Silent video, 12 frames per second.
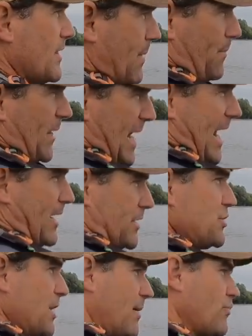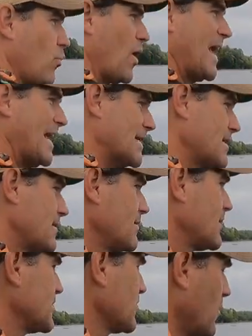That banana shaped weight
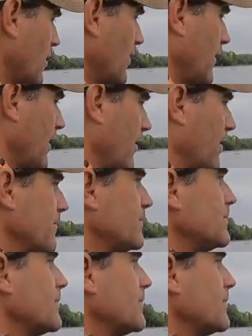that's on there,